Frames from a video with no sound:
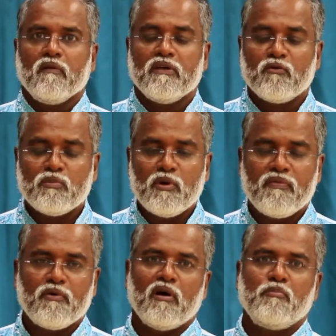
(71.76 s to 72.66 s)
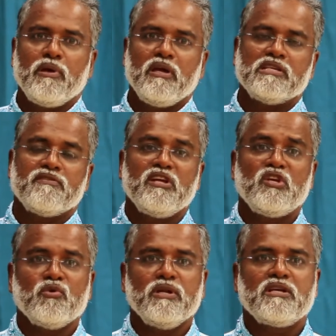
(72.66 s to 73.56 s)
The rebirth therapy is a very
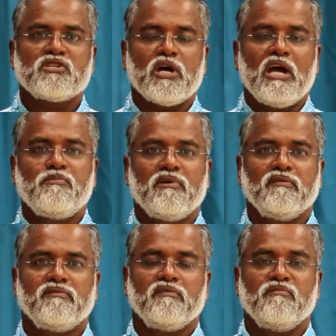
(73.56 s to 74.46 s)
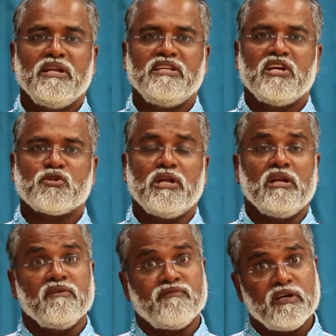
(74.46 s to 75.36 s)
unique type of, of
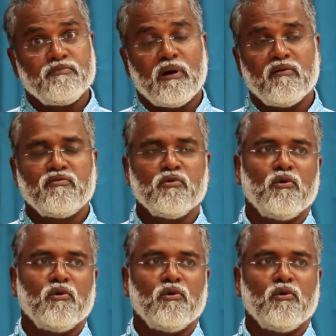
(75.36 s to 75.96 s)
meditation, very powerful